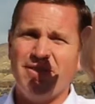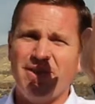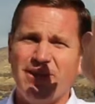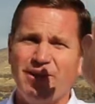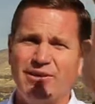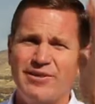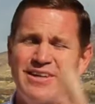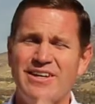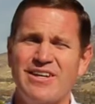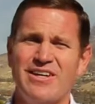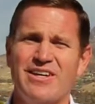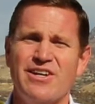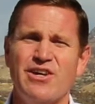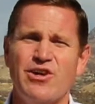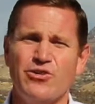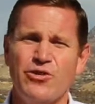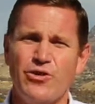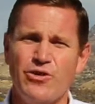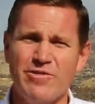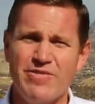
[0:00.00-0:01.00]
field
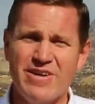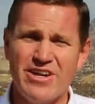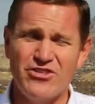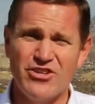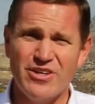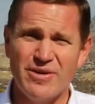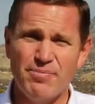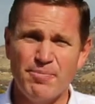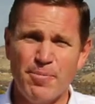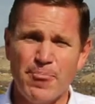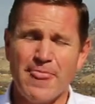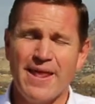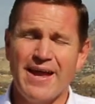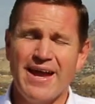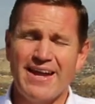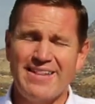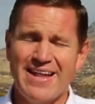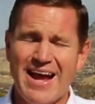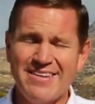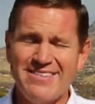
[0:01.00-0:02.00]
to the vision.
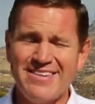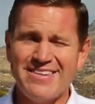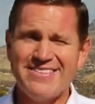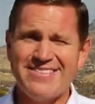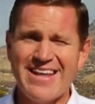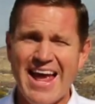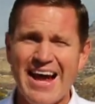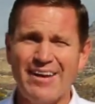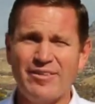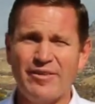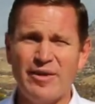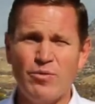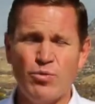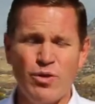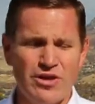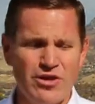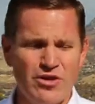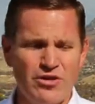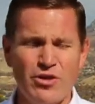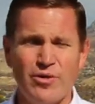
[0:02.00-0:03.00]
And that's exactly
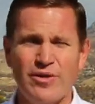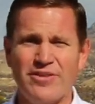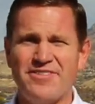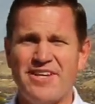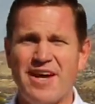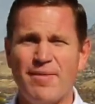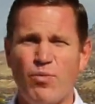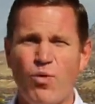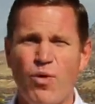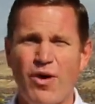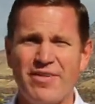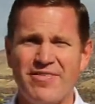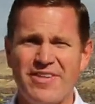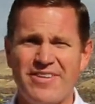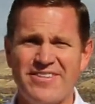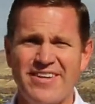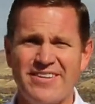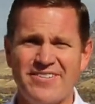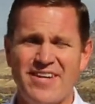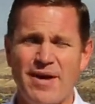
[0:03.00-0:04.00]
what you do in step 1 of the
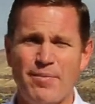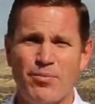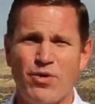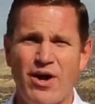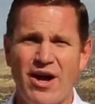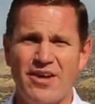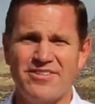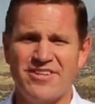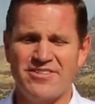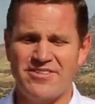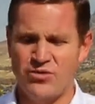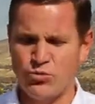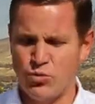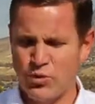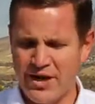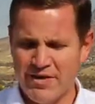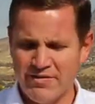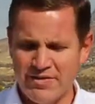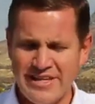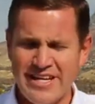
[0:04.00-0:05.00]
6-step process. Is
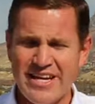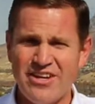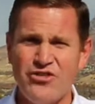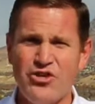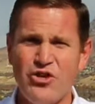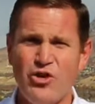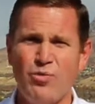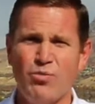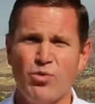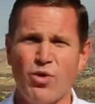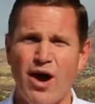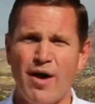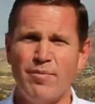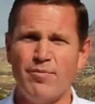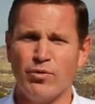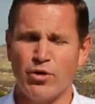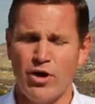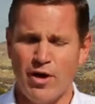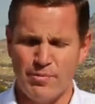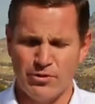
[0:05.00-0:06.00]
whatever the issue,
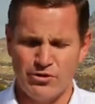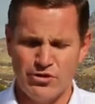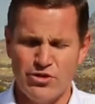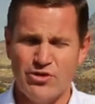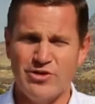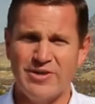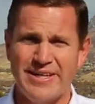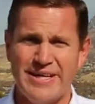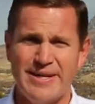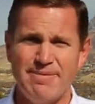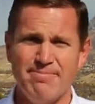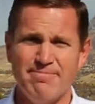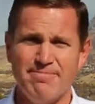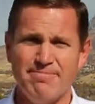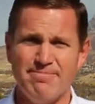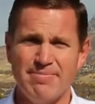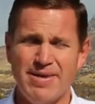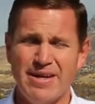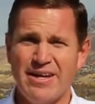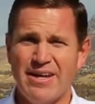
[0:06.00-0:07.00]
problem, or opportunity,
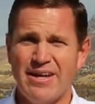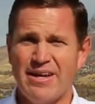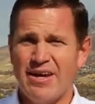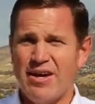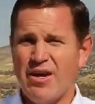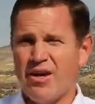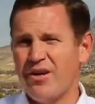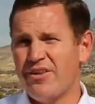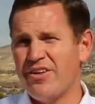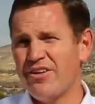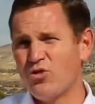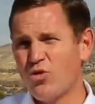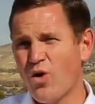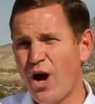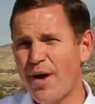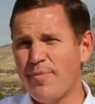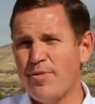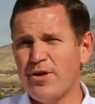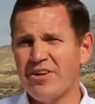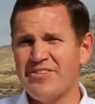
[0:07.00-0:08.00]

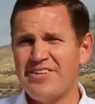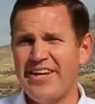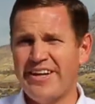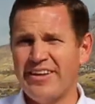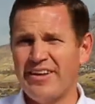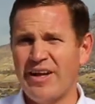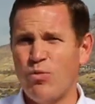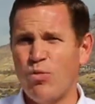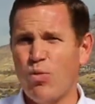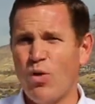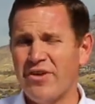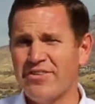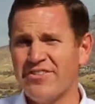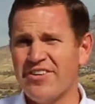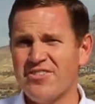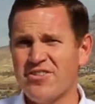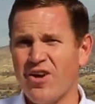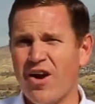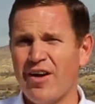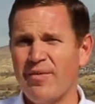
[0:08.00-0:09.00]
describe and articulate what is
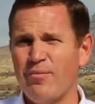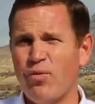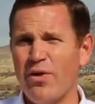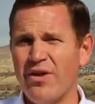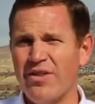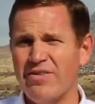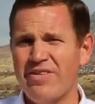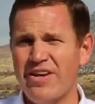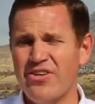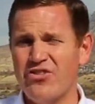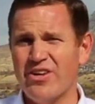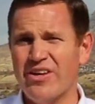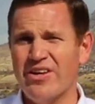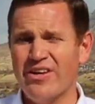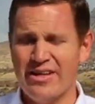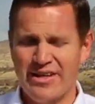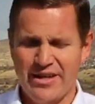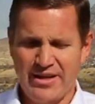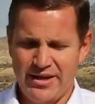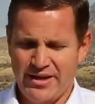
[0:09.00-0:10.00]
the starting point, the
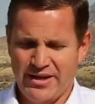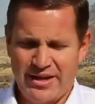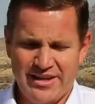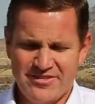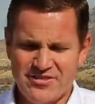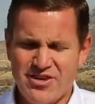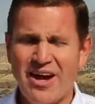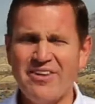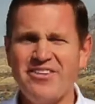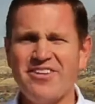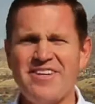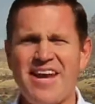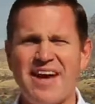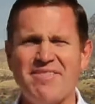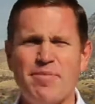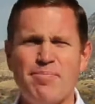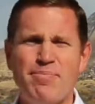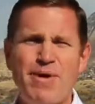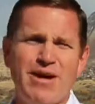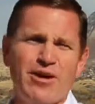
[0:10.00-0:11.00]
vision. It's not just
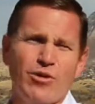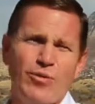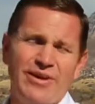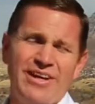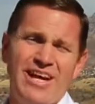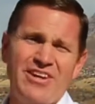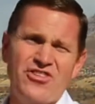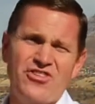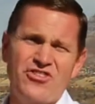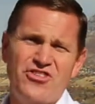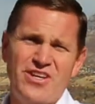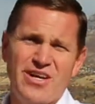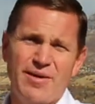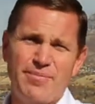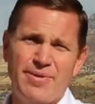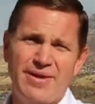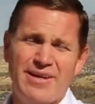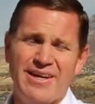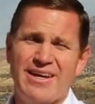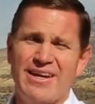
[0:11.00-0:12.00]
have a better
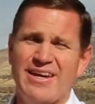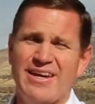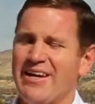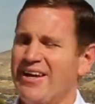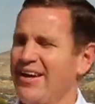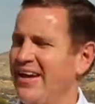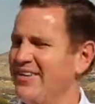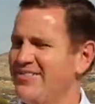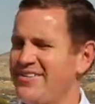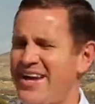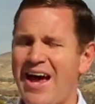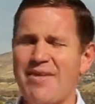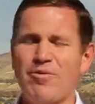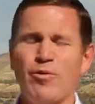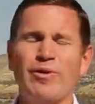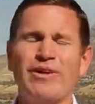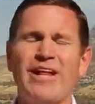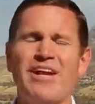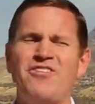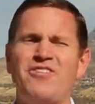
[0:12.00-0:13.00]
relationship. It's to have a
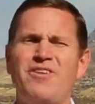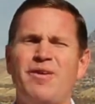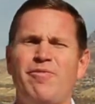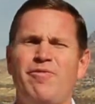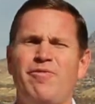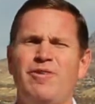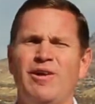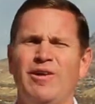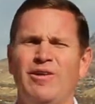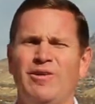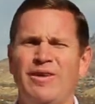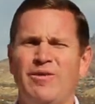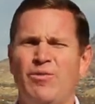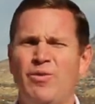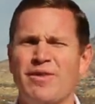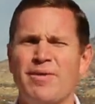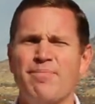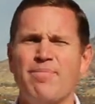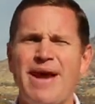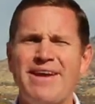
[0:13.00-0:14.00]
relationship filled
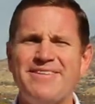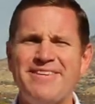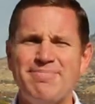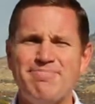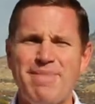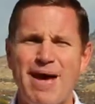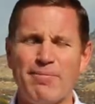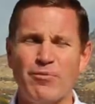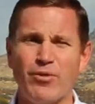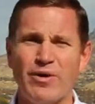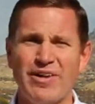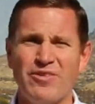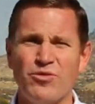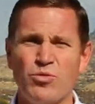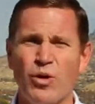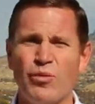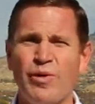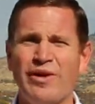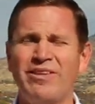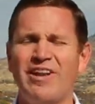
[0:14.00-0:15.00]
with amazing memories
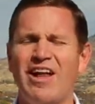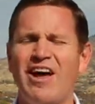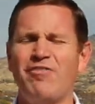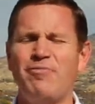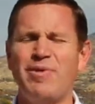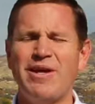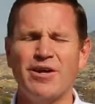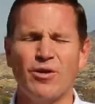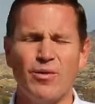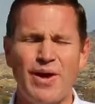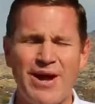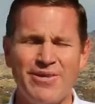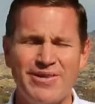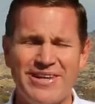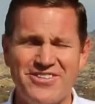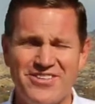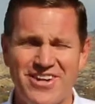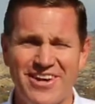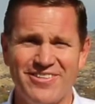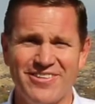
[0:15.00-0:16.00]
where we love being around
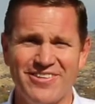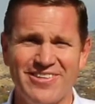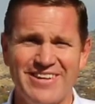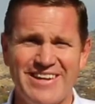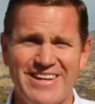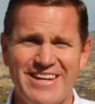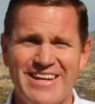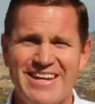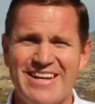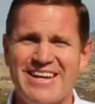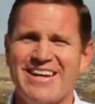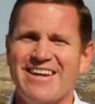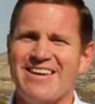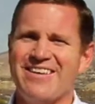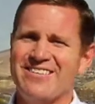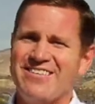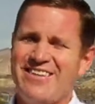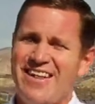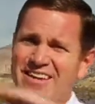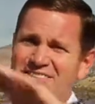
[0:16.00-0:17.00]
each other.
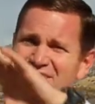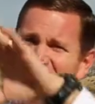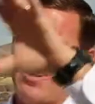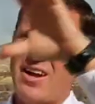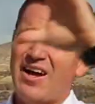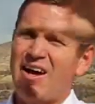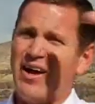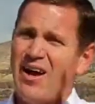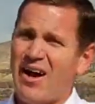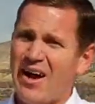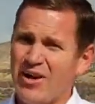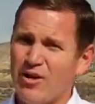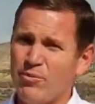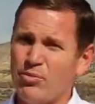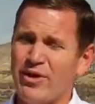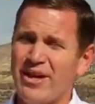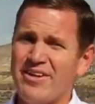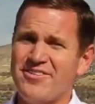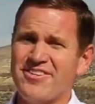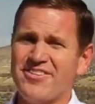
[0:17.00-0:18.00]
See, that's a lot higher
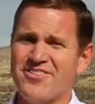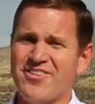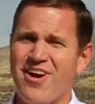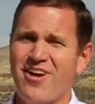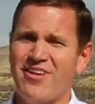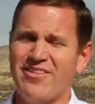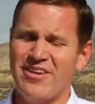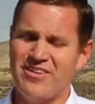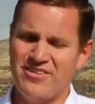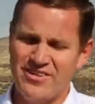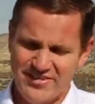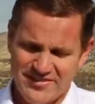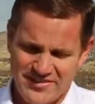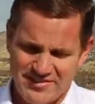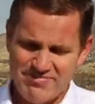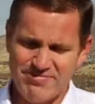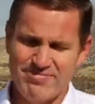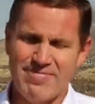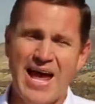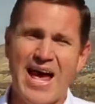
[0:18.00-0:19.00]
place to start than just
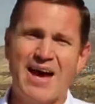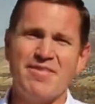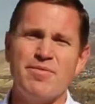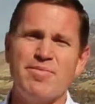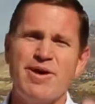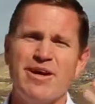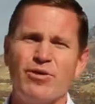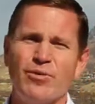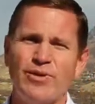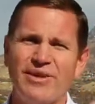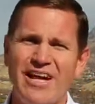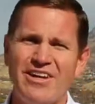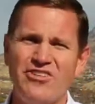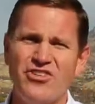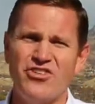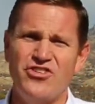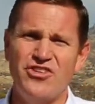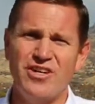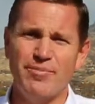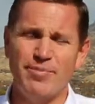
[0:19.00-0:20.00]
have a better
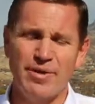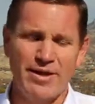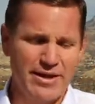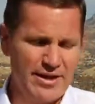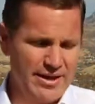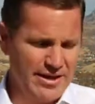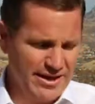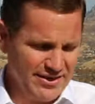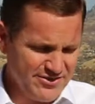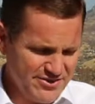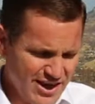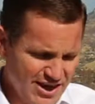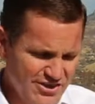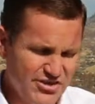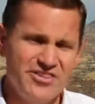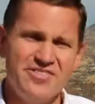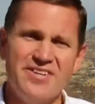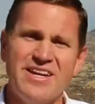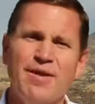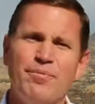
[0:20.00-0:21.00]
relationship. It's not
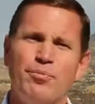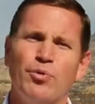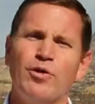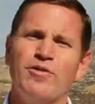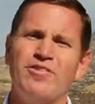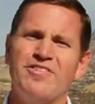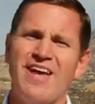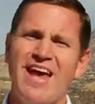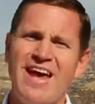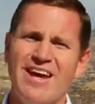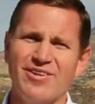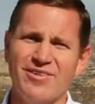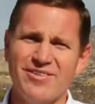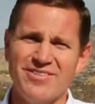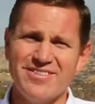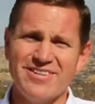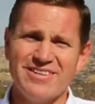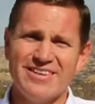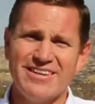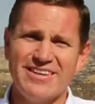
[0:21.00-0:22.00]
just to improve
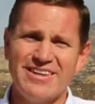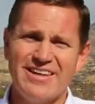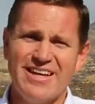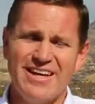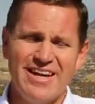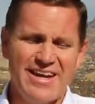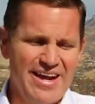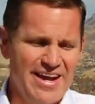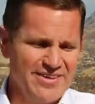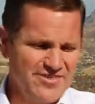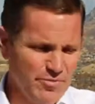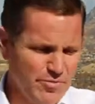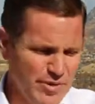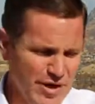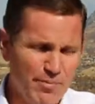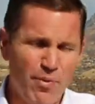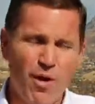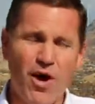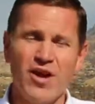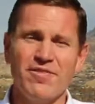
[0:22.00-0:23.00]
sales. It's to be
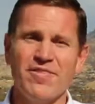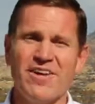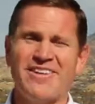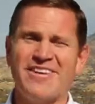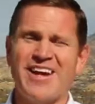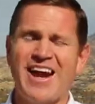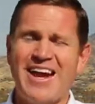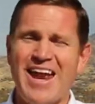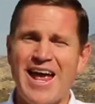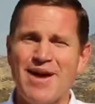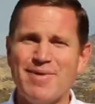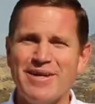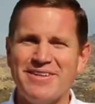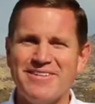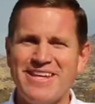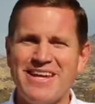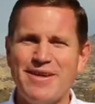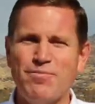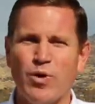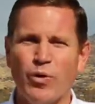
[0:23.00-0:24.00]
a part of a dynamic
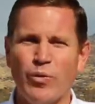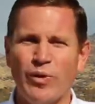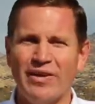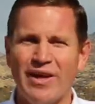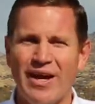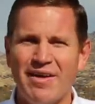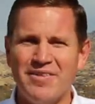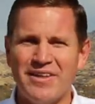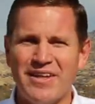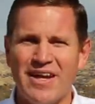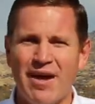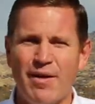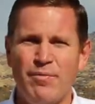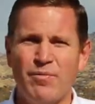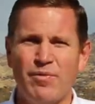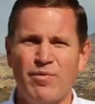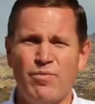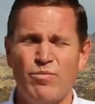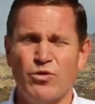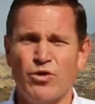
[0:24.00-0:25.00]
team where we love to
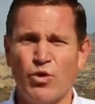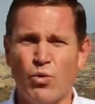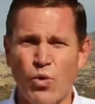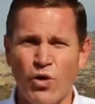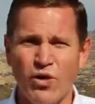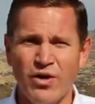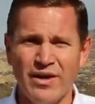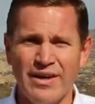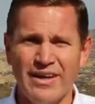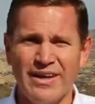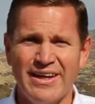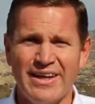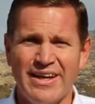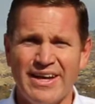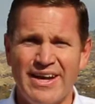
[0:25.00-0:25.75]
come to work